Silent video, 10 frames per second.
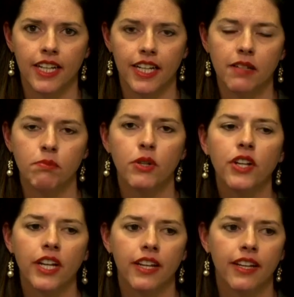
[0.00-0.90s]
In
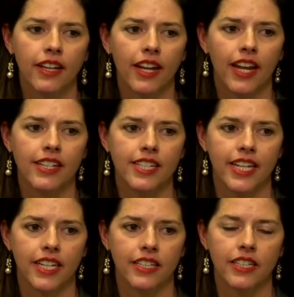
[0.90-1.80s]
Book
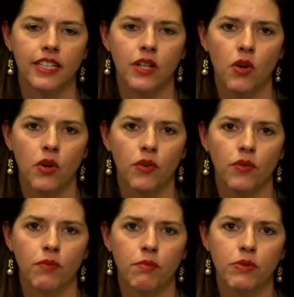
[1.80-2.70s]
18,
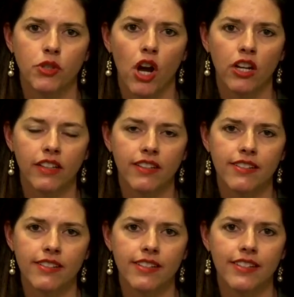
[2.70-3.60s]

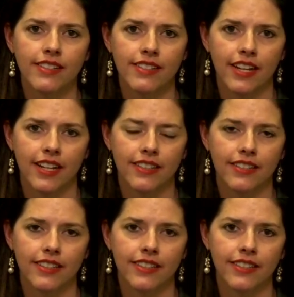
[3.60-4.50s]
Patroclus is dead,
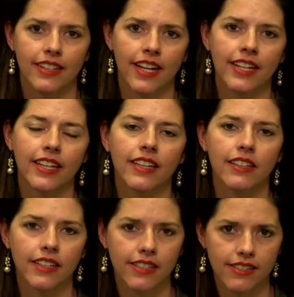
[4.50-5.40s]
and
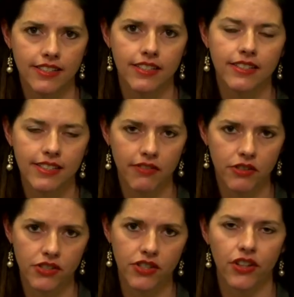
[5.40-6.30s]
Achilles
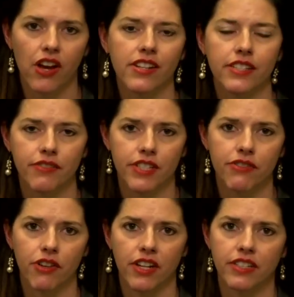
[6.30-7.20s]
suffers the loss of his
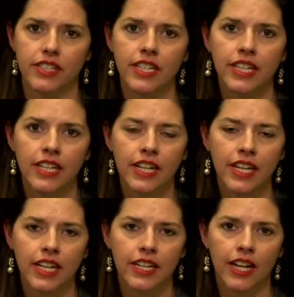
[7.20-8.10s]
friend.
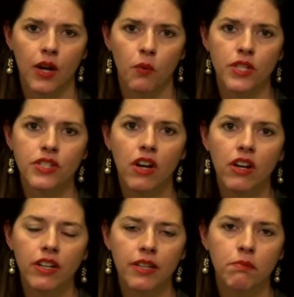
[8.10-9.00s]
Now, we
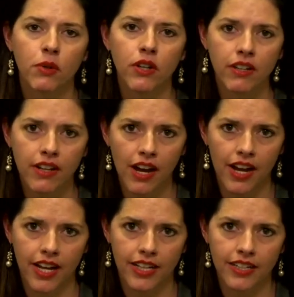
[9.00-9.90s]
saw in Book
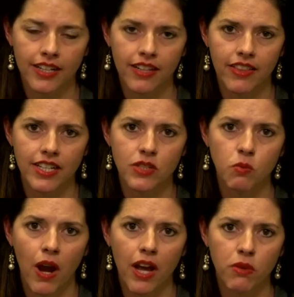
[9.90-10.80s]
9 that his
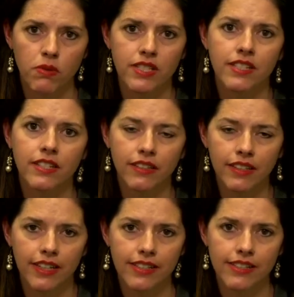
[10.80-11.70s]
wrath was still
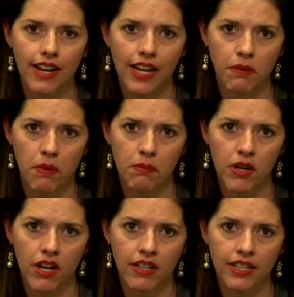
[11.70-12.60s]
against
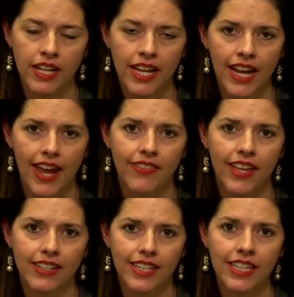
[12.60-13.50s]
Agamemnon, and
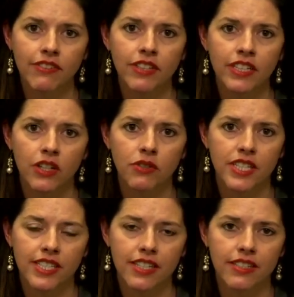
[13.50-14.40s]
that even
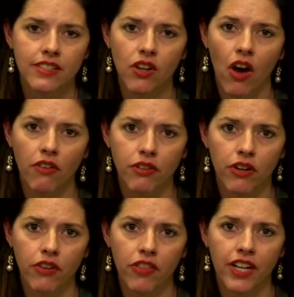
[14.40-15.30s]
Odysseus'
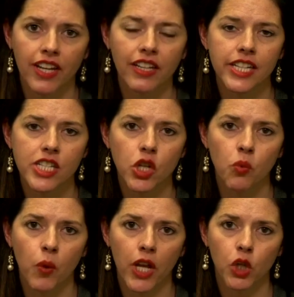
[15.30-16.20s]
offer that Achilles could
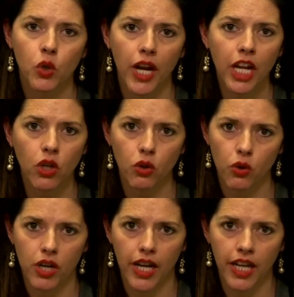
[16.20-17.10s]
win great
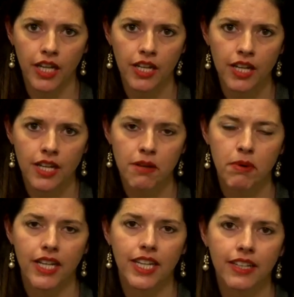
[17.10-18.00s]
glory
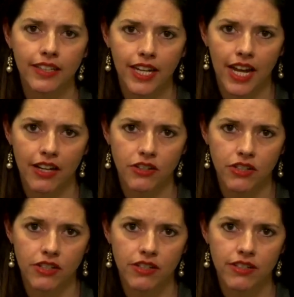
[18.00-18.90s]
by killing
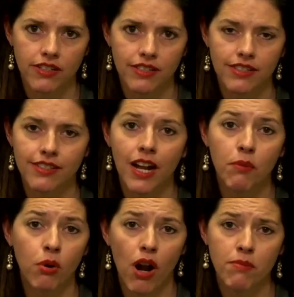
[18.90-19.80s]
Hector does
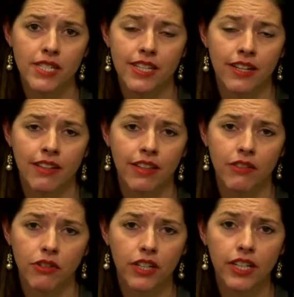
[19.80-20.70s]
not promise
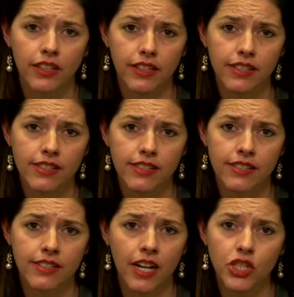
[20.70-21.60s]
anything for Achilles. It
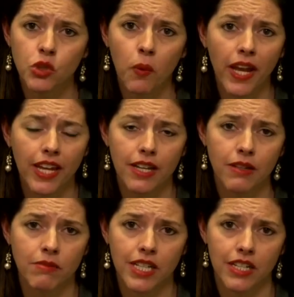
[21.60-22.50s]
does not sway
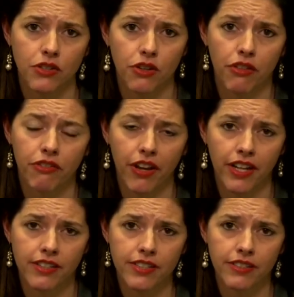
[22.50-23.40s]
him to enter the
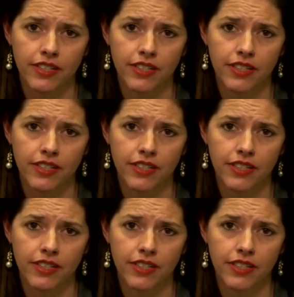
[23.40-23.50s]
fight.